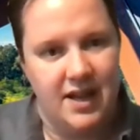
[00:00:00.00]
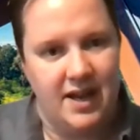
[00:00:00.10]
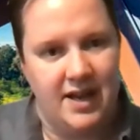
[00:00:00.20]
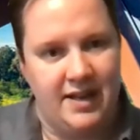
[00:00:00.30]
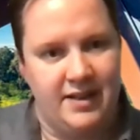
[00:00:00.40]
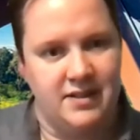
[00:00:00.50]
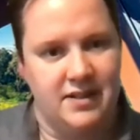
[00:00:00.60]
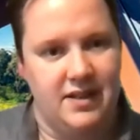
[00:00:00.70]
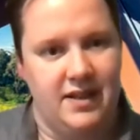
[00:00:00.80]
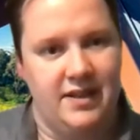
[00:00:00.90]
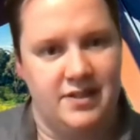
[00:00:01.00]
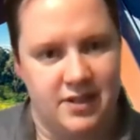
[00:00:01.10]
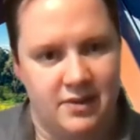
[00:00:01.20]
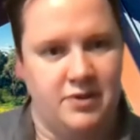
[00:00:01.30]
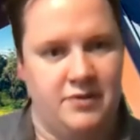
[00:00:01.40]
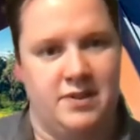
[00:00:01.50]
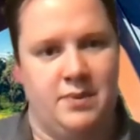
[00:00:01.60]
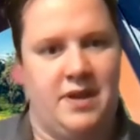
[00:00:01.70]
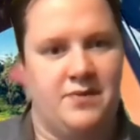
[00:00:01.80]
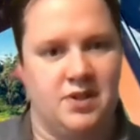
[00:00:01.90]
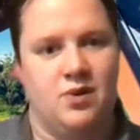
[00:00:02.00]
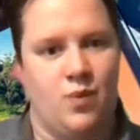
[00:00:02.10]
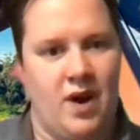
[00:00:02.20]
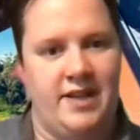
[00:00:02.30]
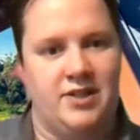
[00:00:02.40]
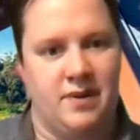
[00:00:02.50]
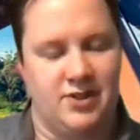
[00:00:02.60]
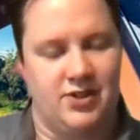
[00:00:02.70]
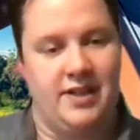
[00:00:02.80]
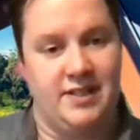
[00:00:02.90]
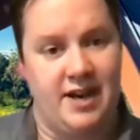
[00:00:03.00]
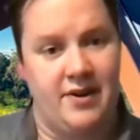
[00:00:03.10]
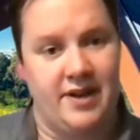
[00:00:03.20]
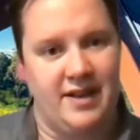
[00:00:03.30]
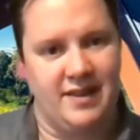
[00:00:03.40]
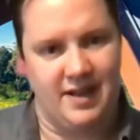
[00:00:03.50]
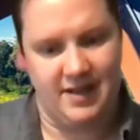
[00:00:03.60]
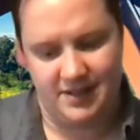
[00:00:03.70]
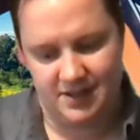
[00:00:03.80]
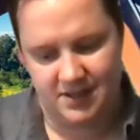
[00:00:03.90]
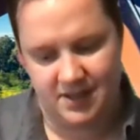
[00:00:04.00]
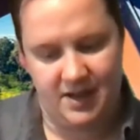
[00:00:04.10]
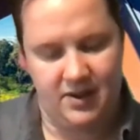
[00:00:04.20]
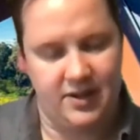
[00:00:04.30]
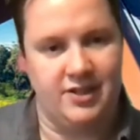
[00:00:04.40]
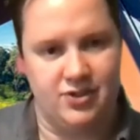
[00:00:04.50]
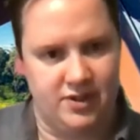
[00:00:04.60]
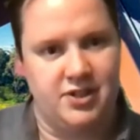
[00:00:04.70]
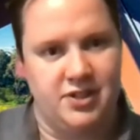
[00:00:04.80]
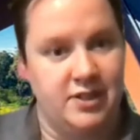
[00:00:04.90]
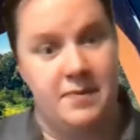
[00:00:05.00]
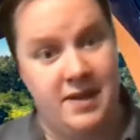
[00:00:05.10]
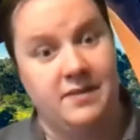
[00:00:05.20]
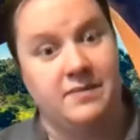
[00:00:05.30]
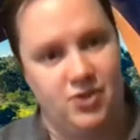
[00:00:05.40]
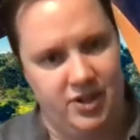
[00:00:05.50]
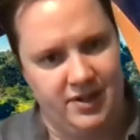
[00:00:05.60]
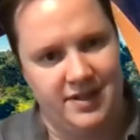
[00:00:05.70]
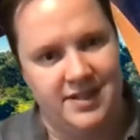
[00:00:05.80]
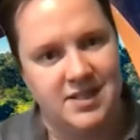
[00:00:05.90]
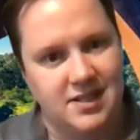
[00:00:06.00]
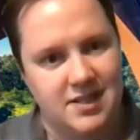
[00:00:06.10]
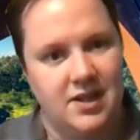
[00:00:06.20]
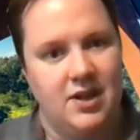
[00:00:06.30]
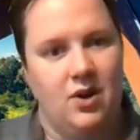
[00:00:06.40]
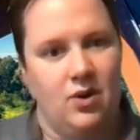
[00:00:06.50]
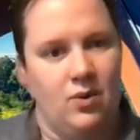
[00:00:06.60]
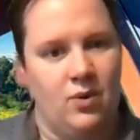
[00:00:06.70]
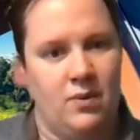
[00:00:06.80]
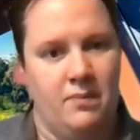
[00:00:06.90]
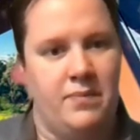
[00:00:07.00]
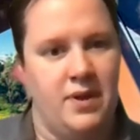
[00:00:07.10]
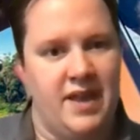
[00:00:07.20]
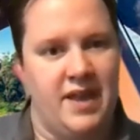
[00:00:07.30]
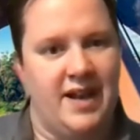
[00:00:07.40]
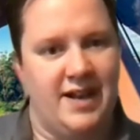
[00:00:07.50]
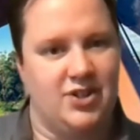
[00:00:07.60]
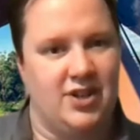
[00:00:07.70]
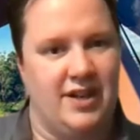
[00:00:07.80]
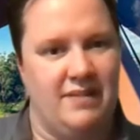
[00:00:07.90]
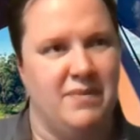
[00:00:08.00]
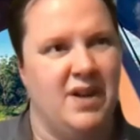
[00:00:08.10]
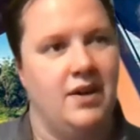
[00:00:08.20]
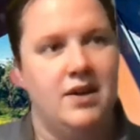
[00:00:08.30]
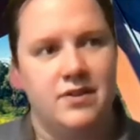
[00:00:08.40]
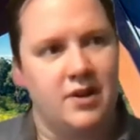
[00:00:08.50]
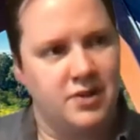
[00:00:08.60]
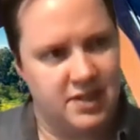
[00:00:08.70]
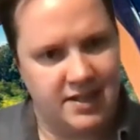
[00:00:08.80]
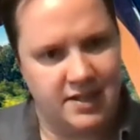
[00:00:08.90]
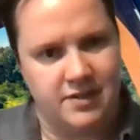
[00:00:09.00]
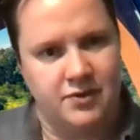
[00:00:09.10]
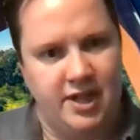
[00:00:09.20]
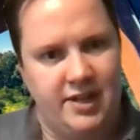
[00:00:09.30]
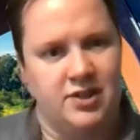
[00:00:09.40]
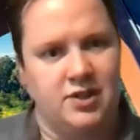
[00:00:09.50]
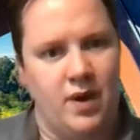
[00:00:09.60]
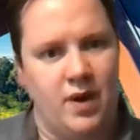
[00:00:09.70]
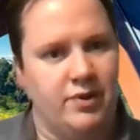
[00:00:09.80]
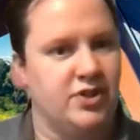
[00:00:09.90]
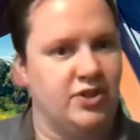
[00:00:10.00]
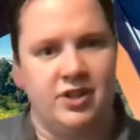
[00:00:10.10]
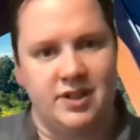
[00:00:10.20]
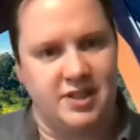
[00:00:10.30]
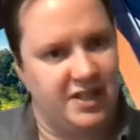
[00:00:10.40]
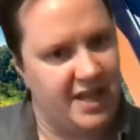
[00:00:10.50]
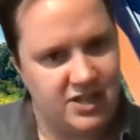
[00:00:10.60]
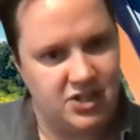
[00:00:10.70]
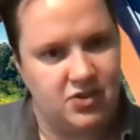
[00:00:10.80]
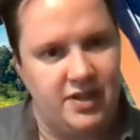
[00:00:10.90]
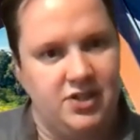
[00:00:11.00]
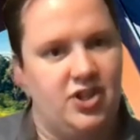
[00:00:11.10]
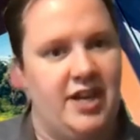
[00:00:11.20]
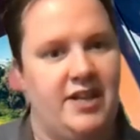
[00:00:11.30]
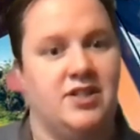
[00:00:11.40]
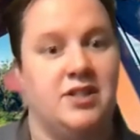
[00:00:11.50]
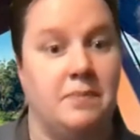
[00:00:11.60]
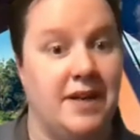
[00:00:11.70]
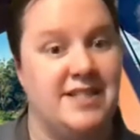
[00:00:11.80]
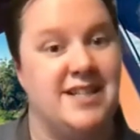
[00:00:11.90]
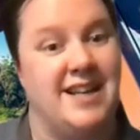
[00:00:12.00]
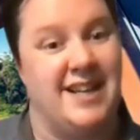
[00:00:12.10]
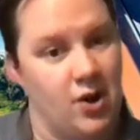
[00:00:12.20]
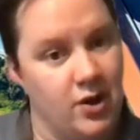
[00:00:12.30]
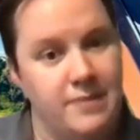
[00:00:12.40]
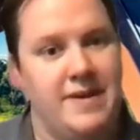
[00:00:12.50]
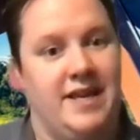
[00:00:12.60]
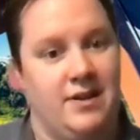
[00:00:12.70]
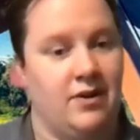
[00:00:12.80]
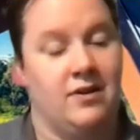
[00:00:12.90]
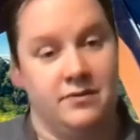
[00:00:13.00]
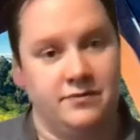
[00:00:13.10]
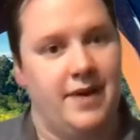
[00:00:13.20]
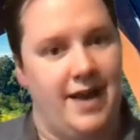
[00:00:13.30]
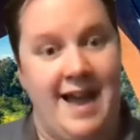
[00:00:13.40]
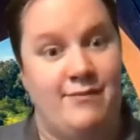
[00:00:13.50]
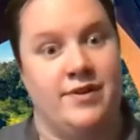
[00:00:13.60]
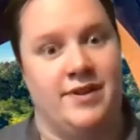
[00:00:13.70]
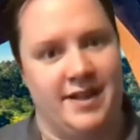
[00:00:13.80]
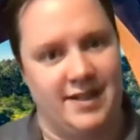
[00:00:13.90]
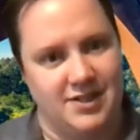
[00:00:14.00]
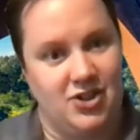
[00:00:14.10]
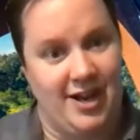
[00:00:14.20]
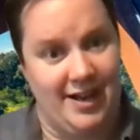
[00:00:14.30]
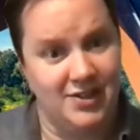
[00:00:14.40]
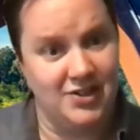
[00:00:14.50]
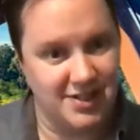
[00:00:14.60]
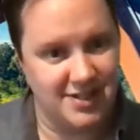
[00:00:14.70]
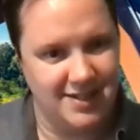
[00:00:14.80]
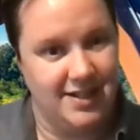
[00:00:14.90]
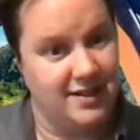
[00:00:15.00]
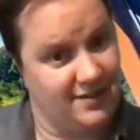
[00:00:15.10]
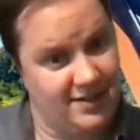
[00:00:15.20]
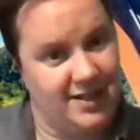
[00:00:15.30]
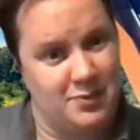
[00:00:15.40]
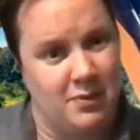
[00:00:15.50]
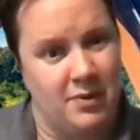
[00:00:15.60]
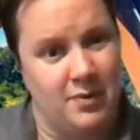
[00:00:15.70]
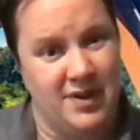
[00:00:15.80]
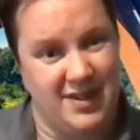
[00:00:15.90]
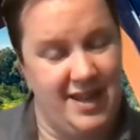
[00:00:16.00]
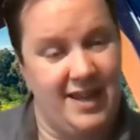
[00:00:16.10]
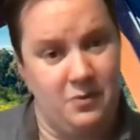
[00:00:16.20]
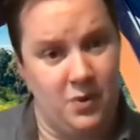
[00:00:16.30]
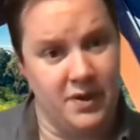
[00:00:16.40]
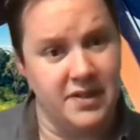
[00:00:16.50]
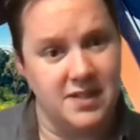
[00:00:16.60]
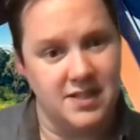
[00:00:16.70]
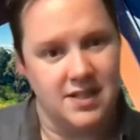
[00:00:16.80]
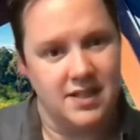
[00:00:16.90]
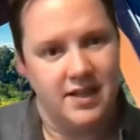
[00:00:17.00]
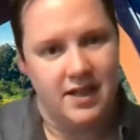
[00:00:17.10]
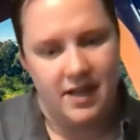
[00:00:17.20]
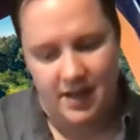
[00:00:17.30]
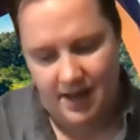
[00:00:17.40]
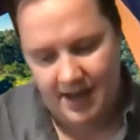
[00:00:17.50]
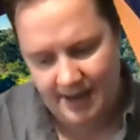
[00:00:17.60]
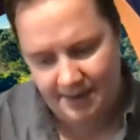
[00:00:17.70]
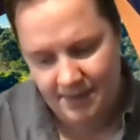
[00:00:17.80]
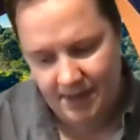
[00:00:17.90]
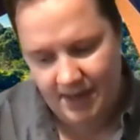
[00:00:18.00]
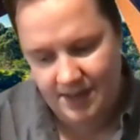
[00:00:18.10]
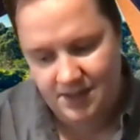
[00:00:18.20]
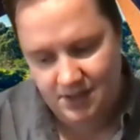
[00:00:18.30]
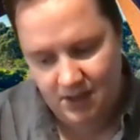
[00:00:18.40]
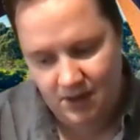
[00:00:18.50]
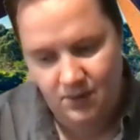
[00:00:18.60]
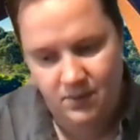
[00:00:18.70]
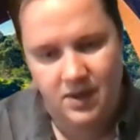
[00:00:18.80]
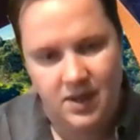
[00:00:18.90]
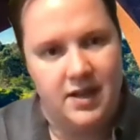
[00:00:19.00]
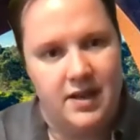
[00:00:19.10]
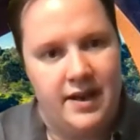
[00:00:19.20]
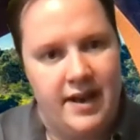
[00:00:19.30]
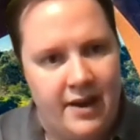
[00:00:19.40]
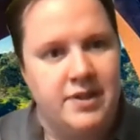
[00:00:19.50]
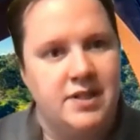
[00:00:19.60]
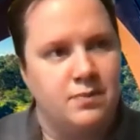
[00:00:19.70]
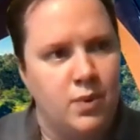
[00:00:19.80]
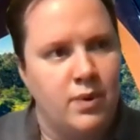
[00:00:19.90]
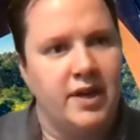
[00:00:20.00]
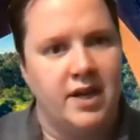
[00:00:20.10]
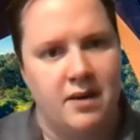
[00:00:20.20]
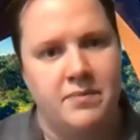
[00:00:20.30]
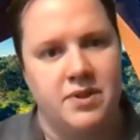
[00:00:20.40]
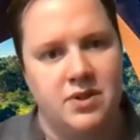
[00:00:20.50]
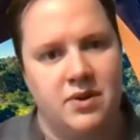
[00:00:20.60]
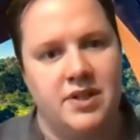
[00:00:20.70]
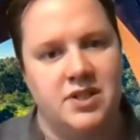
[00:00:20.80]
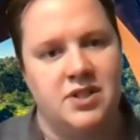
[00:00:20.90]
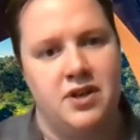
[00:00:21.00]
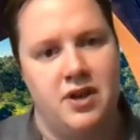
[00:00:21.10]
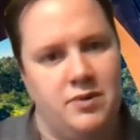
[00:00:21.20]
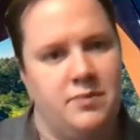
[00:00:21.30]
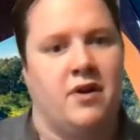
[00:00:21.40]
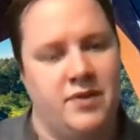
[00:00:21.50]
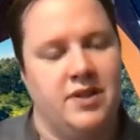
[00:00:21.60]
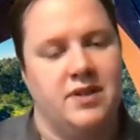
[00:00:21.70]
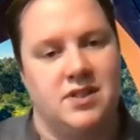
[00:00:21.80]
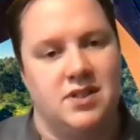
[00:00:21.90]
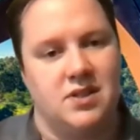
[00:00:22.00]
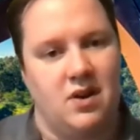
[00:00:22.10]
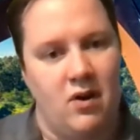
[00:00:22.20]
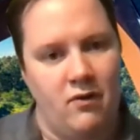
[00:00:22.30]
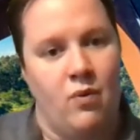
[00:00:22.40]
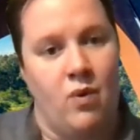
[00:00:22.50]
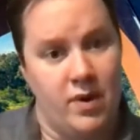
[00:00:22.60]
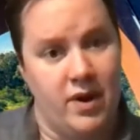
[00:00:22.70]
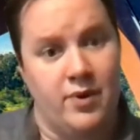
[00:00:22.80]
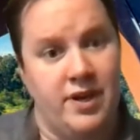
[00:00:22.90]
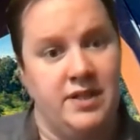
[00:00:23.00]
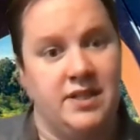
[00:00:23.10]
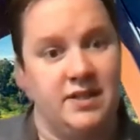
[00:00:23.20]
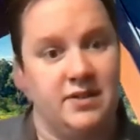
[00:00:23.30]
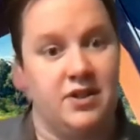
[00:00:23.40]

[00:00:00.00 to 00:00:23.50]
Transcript: and interpretivism gives us a way to actually interrogate that and say, okay, traditionally it's been journalists, but then actually those standards have changed, the way in which the journalistic industry has changed, the political economy of everything has changed, and I think that's probably one of the key ones. And so now it is more incumbent on us to know the provenance of what we are reading, the